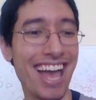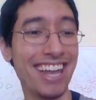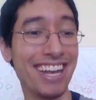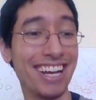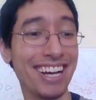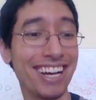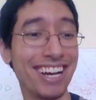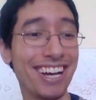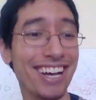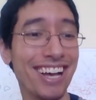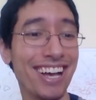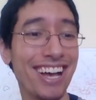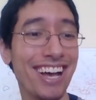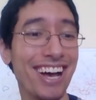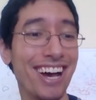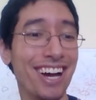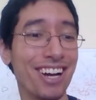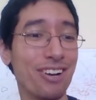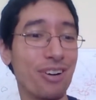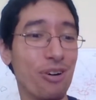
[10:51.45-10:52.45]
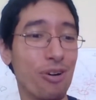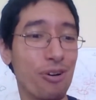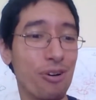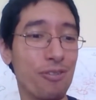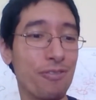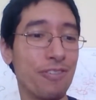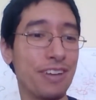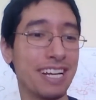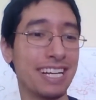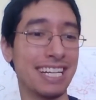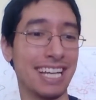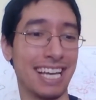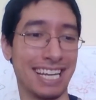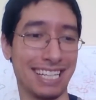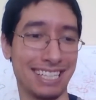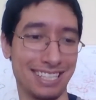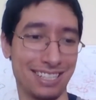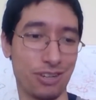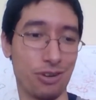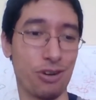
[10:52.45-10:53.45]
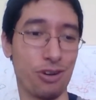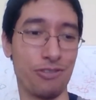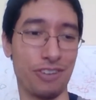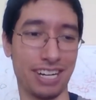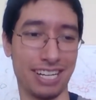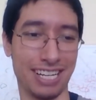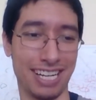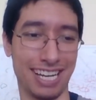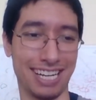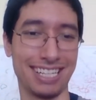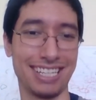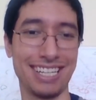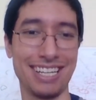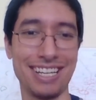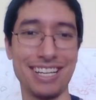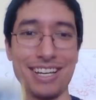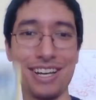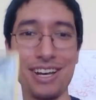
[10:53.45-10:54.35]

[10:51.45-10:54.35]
and a, a Corviknight. Corvic Knight.